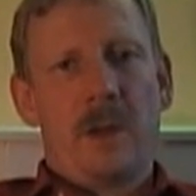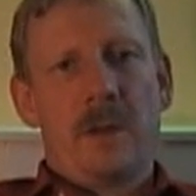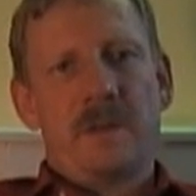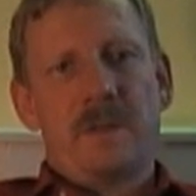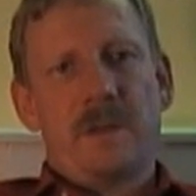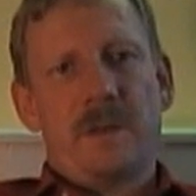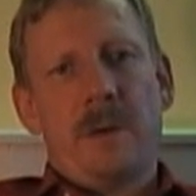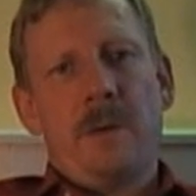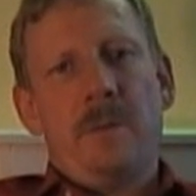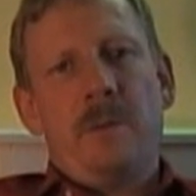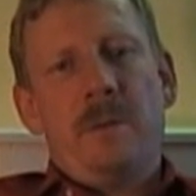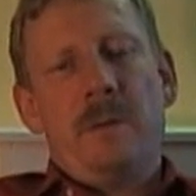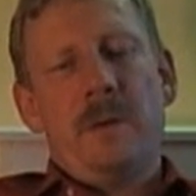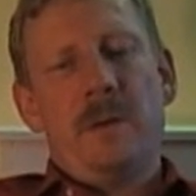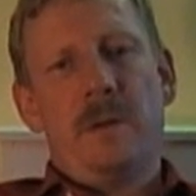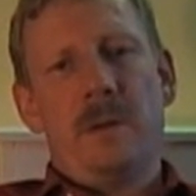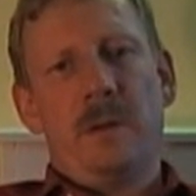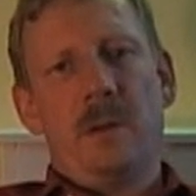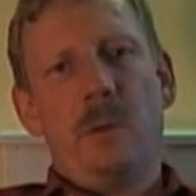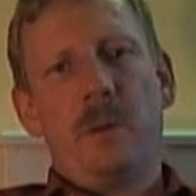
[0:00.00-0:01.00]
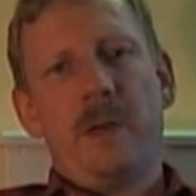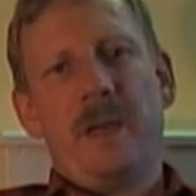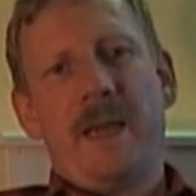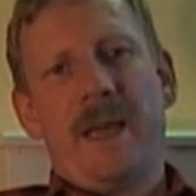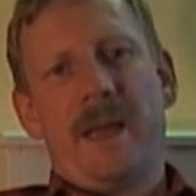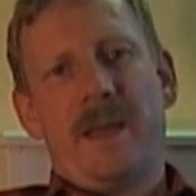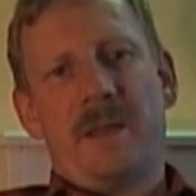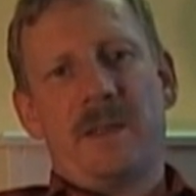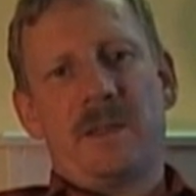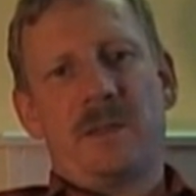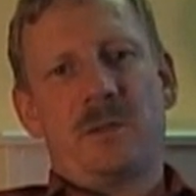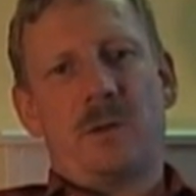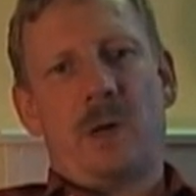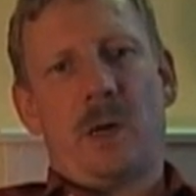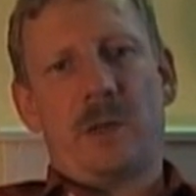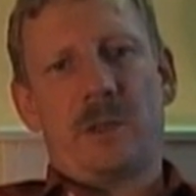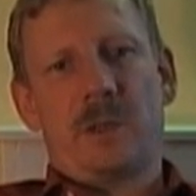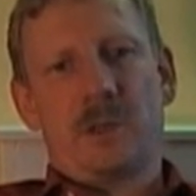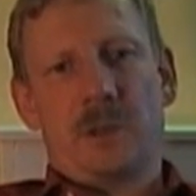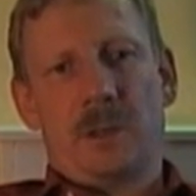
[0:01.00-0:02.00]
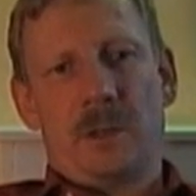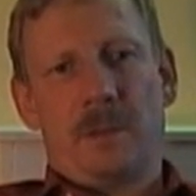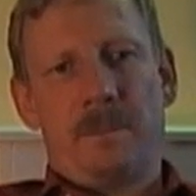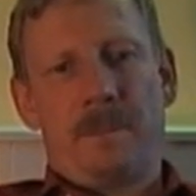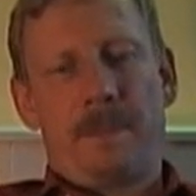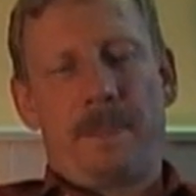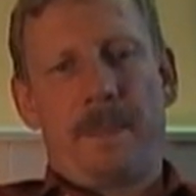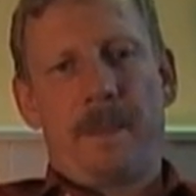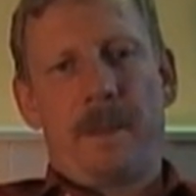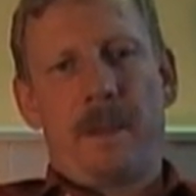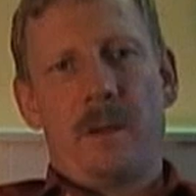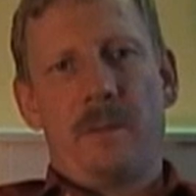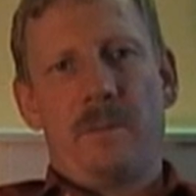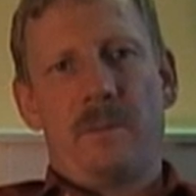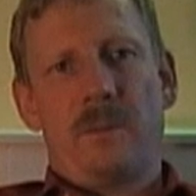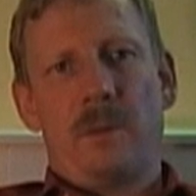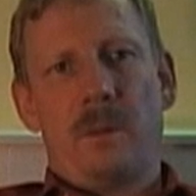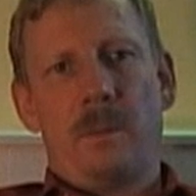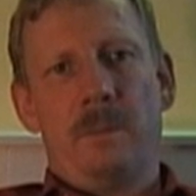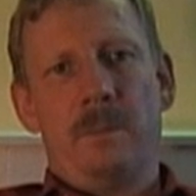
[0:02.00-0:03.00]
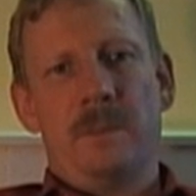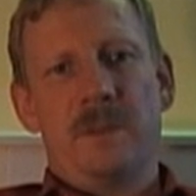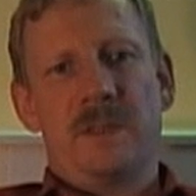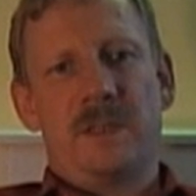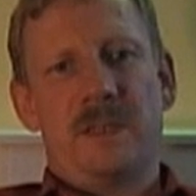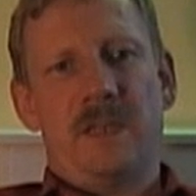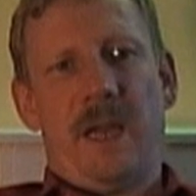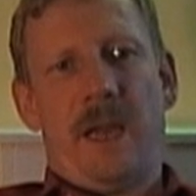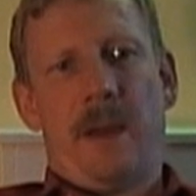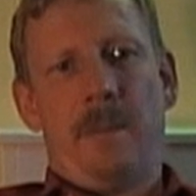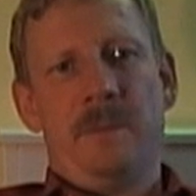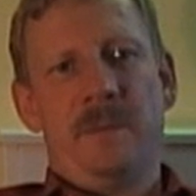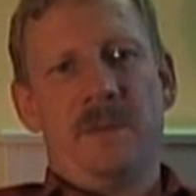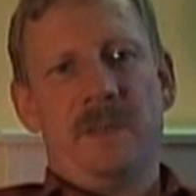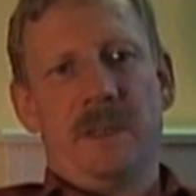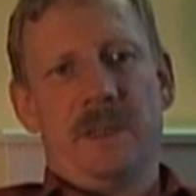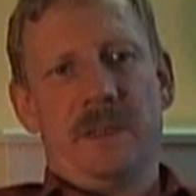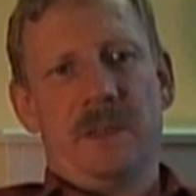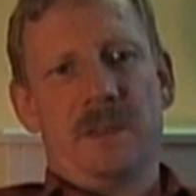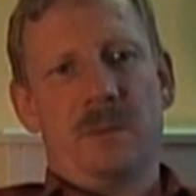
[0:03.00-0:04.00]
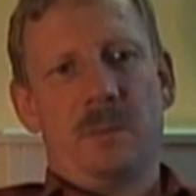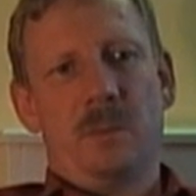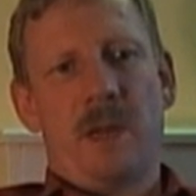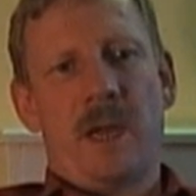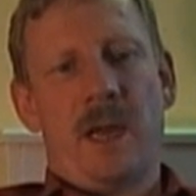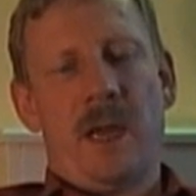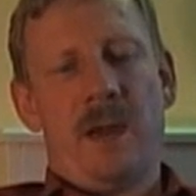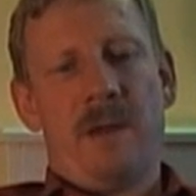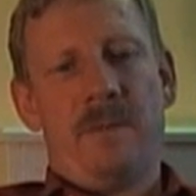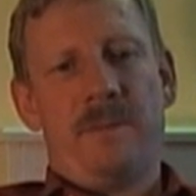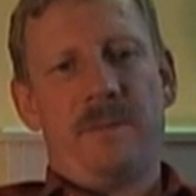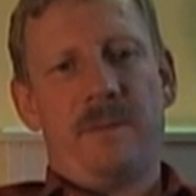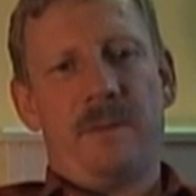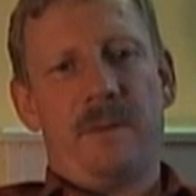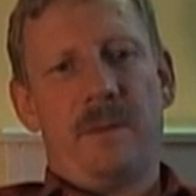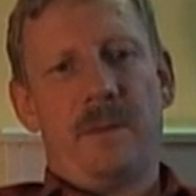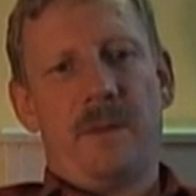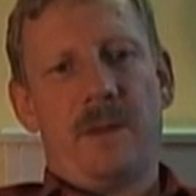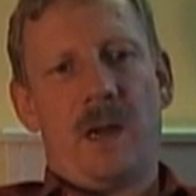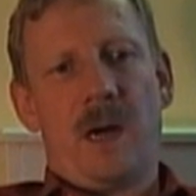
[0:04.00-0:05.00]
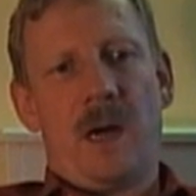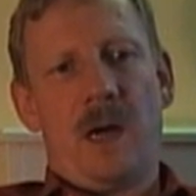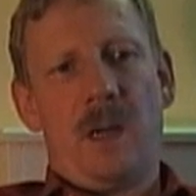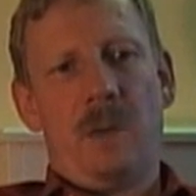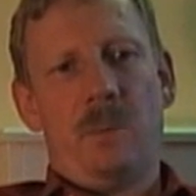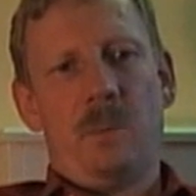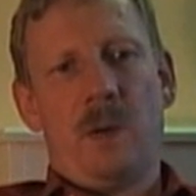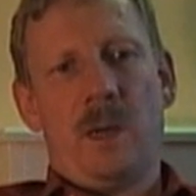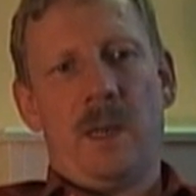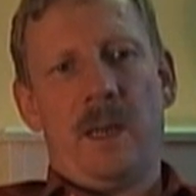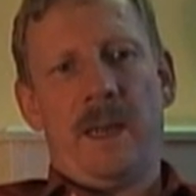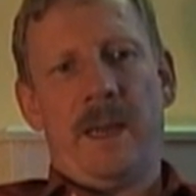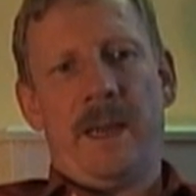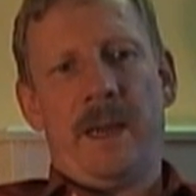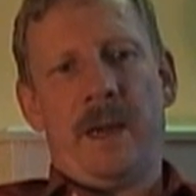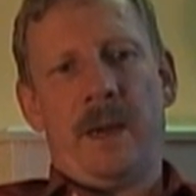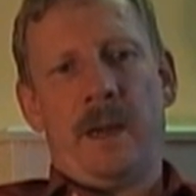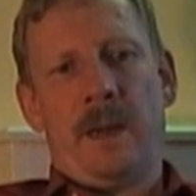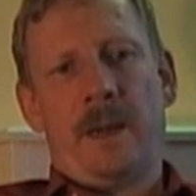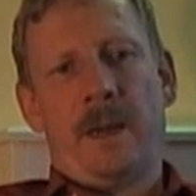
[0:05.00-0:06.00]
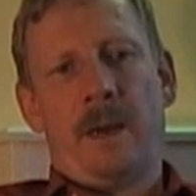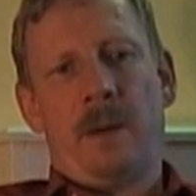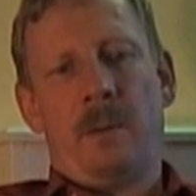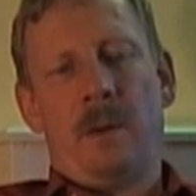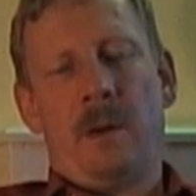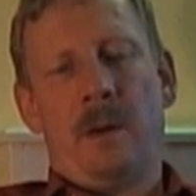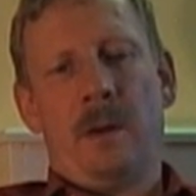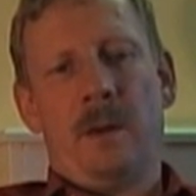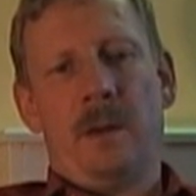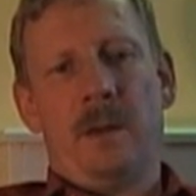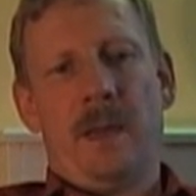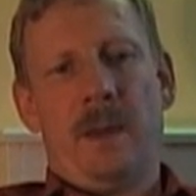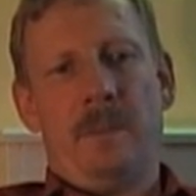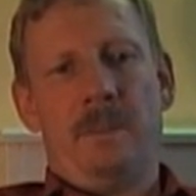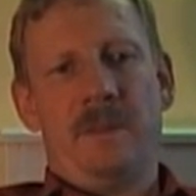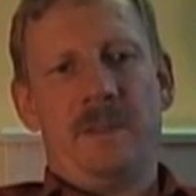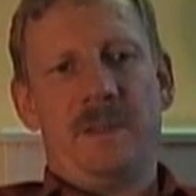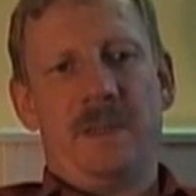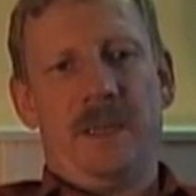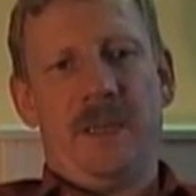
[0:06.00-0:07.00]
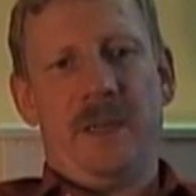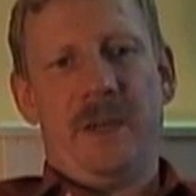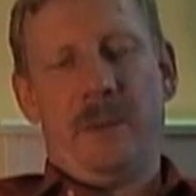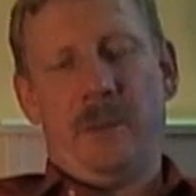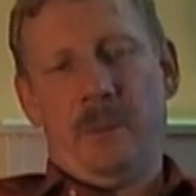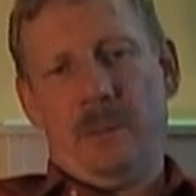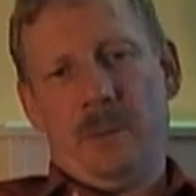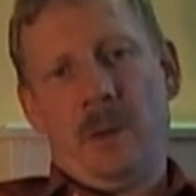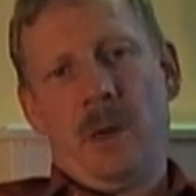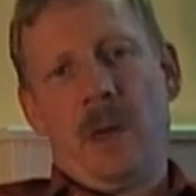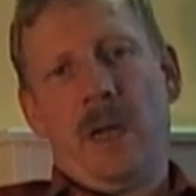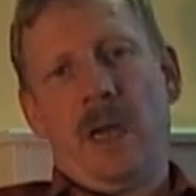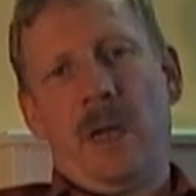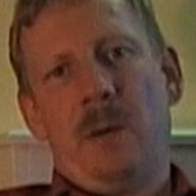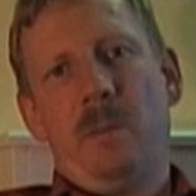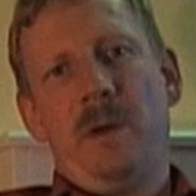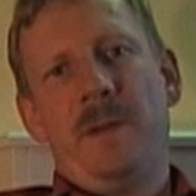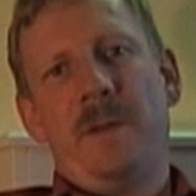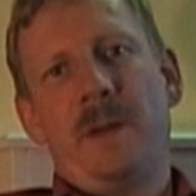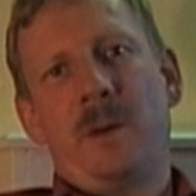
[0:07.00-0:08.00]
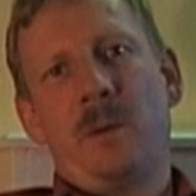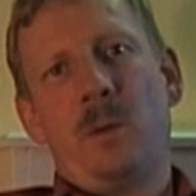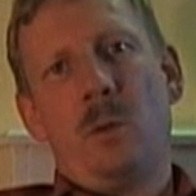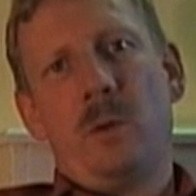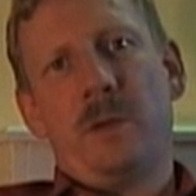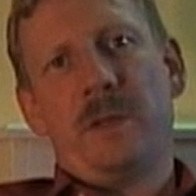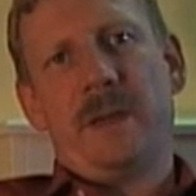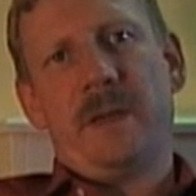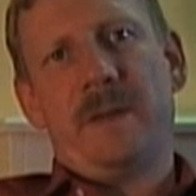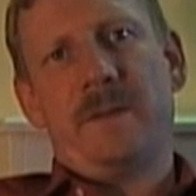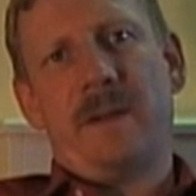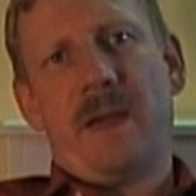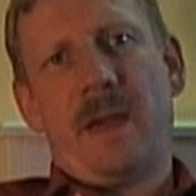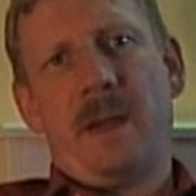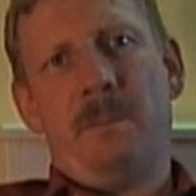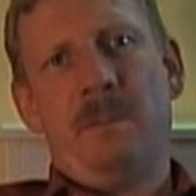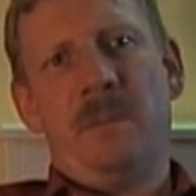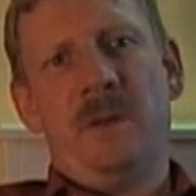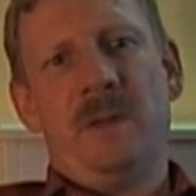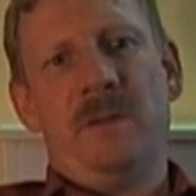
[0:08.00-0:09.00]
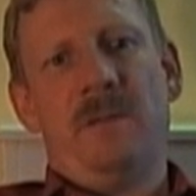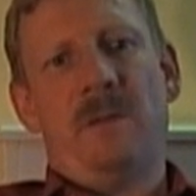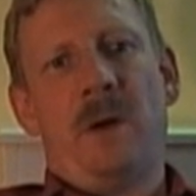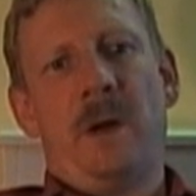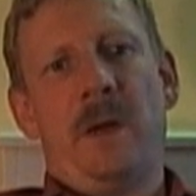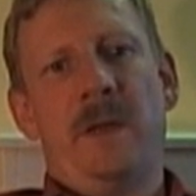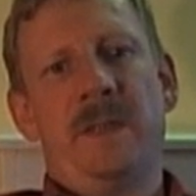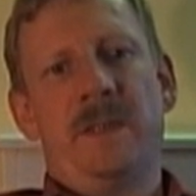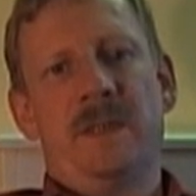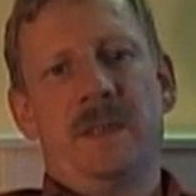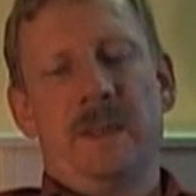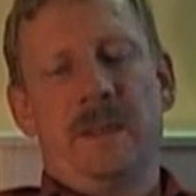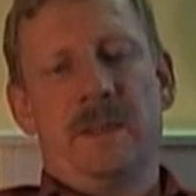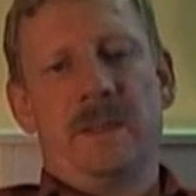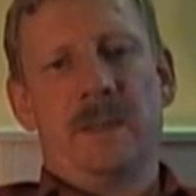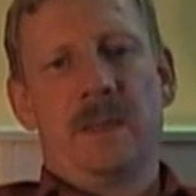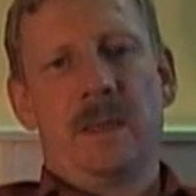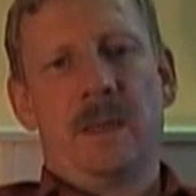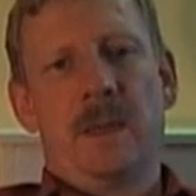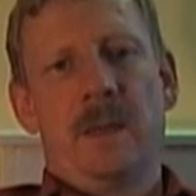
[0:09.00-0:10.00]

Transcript: So looking at the structure from CMSIS, we have the hardware layer, our MCU, and with the Cortex-M devices,